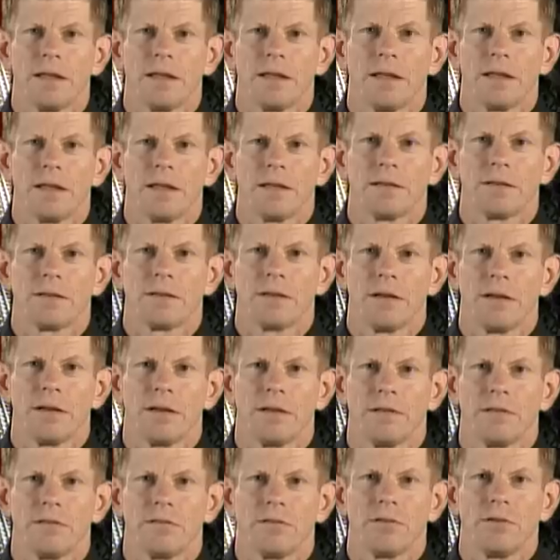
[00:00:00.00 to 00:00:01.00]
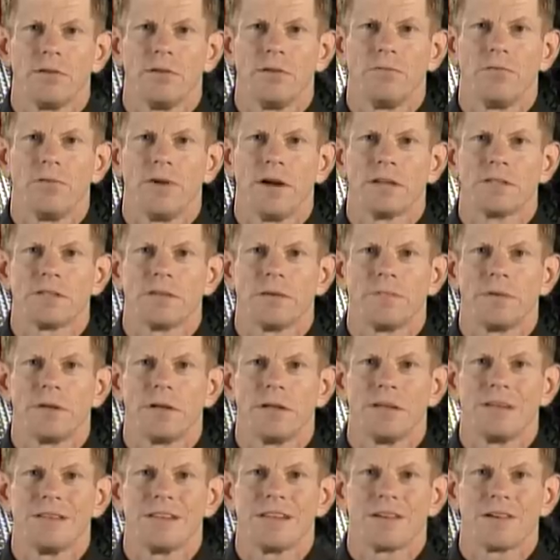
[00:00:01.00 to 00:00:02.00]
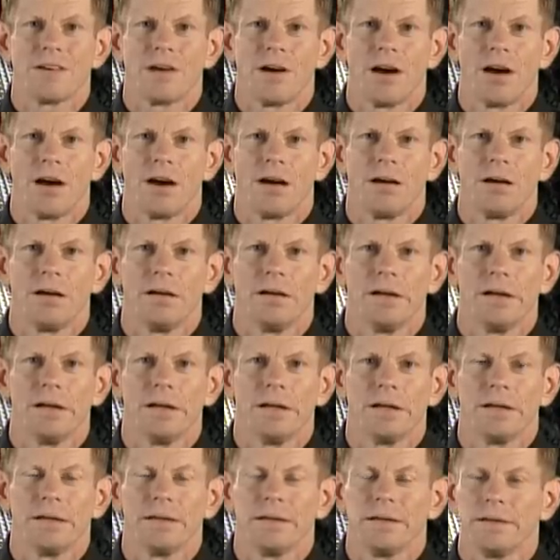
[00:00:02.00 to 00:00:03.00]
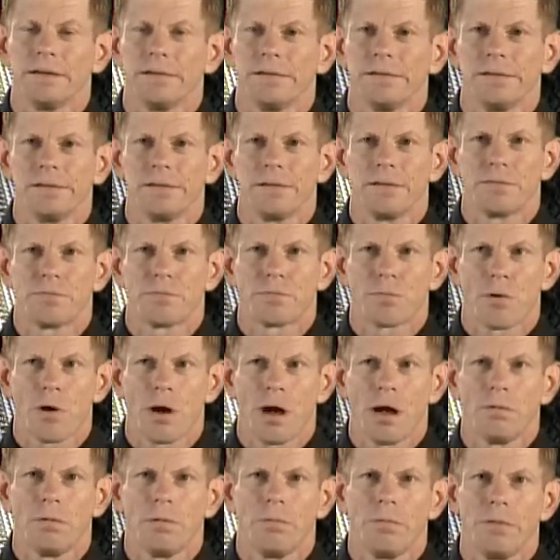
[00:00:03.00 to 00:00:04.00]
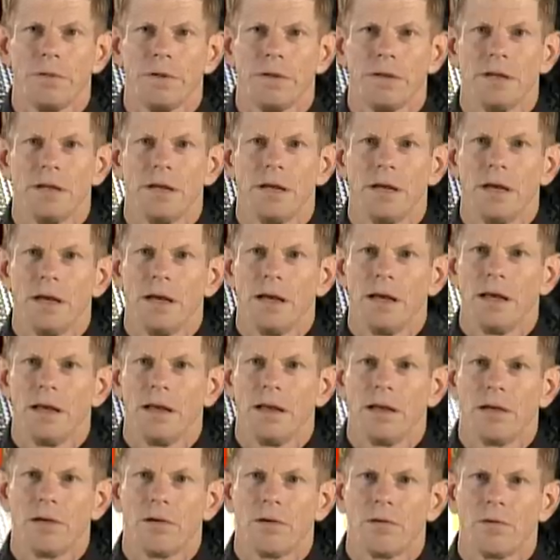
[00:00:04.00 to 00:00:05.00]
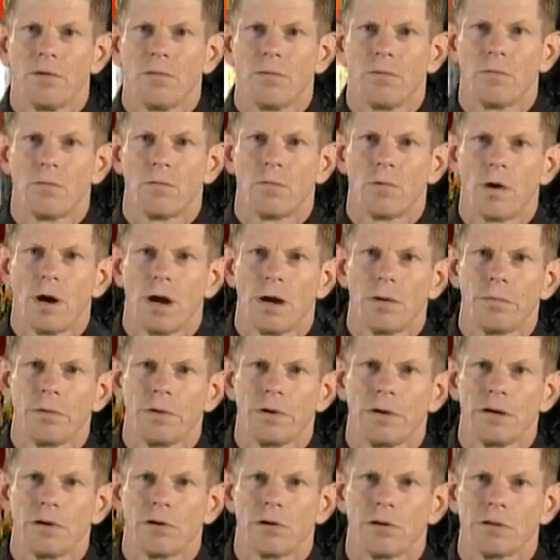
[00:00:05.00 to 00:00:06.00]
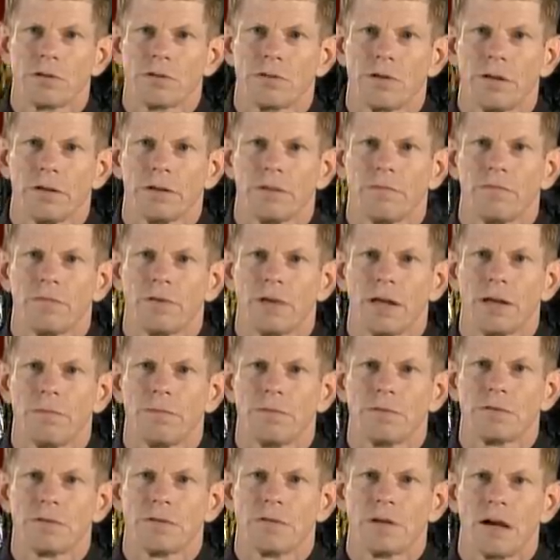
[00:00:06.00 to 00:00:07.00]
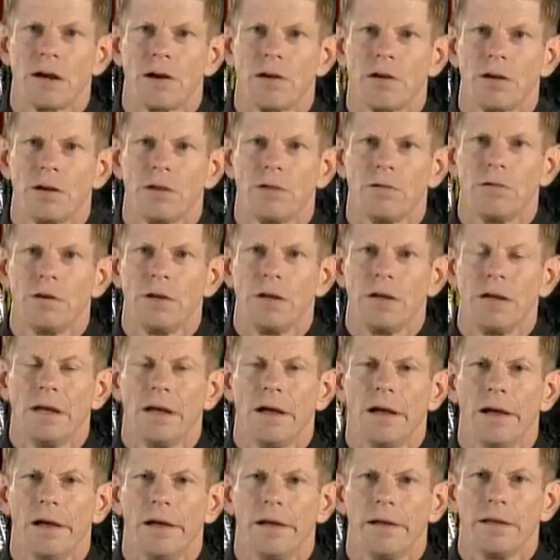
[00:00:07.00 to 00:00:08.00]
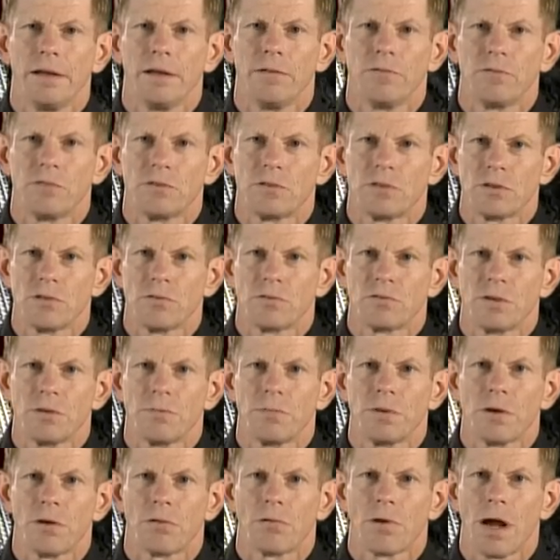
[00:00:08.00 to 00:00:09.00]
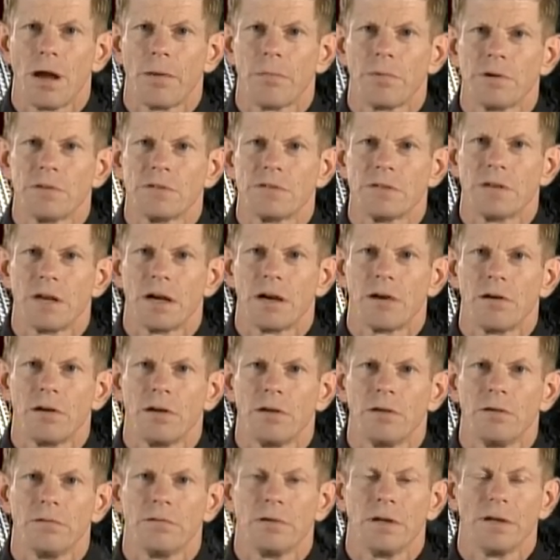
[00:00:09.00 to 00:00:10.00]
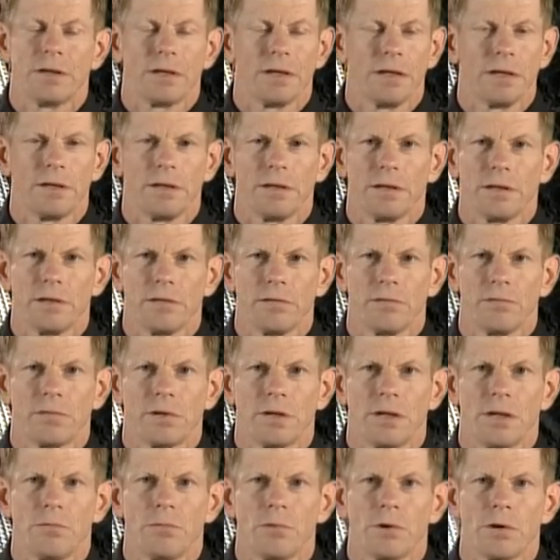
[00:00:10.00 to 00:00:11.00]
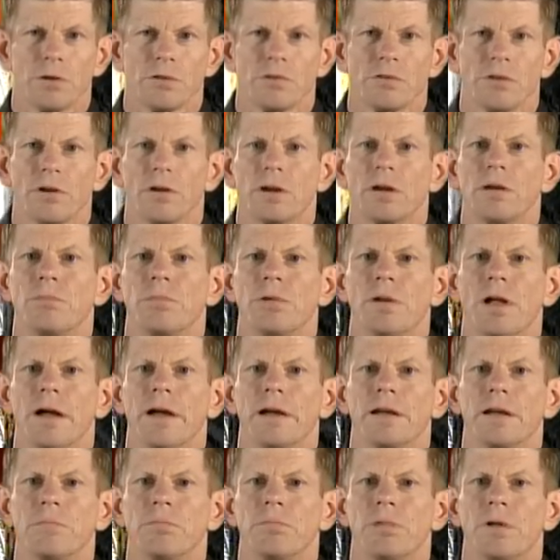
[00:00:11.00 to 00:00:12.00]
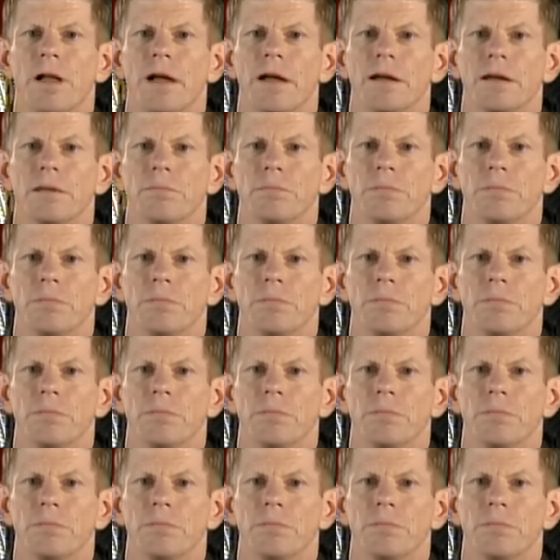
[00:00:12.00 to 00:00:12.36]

event that uh, you do find somebody in the car, uh, it's probably a uh, robbery or assault type of scenario. Uh, if it's simply a robbery scenario, again, the key words are comply, comply,